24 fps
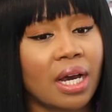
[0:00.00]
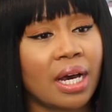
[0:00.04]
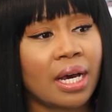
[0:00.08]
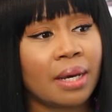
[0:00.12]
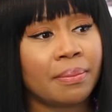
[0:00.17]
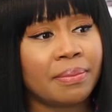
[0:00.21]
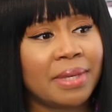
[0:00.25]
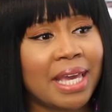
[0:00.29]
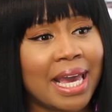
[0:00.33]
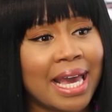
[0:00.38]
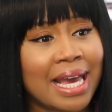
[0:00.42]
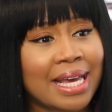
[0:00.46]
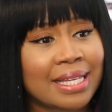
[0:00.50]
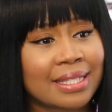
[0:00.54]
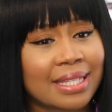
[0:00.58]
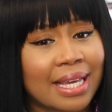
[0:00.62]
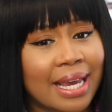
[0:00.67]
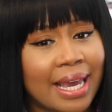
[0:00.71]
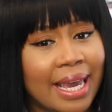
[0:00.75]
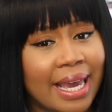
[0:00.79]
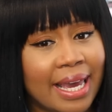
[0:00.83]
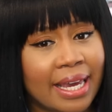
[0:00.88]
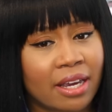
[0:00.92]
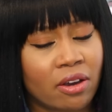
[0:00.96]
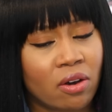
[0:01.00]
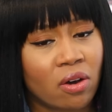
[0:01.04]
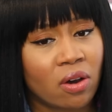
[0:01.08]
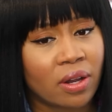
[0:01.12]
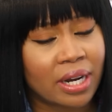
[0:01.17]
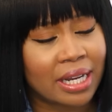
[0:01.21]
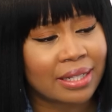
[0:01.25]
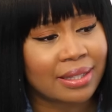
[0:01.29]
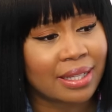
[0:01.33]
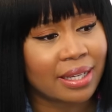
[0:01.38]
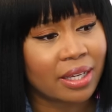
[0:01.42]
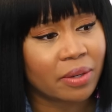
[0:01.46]
Um, yes, I had
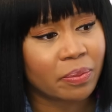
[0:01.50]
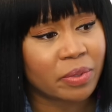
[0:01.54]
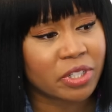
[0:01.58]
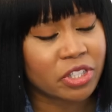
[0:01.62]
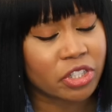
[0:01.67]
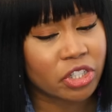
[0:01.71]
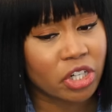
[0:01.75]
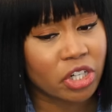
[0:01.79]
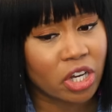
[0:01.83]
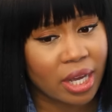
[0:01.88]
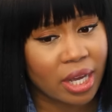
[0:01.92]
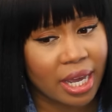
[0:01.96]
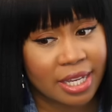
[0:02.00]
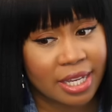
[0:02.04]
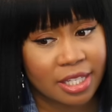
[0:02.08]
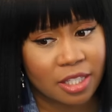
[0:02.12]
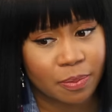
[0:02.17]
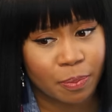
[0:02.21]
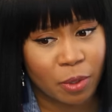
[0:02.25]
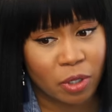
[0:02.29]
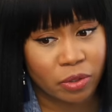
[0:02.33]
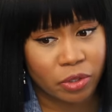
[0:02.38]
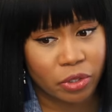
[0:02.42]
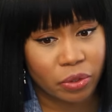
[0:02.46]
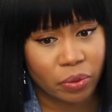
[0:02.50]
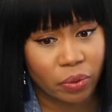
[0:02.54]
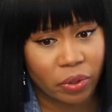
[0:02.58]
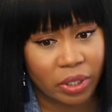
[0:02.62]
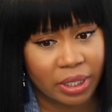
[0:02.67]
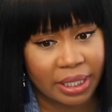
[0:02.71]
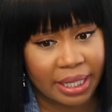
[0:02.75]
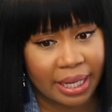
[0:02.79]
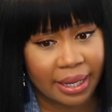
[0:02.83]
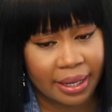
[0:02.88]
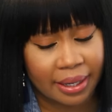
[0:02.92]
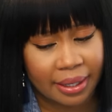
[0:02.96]
called. I think it was Chuck I spoke to
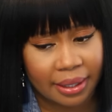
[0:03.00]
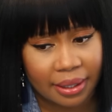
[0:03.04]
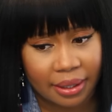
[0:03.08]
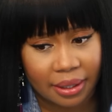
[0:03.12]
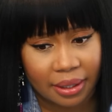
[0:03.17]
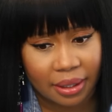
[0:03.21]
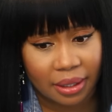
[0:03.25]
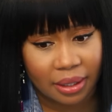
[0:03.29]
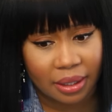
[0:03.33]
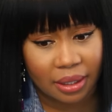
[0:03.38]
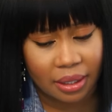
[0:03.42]
earlier.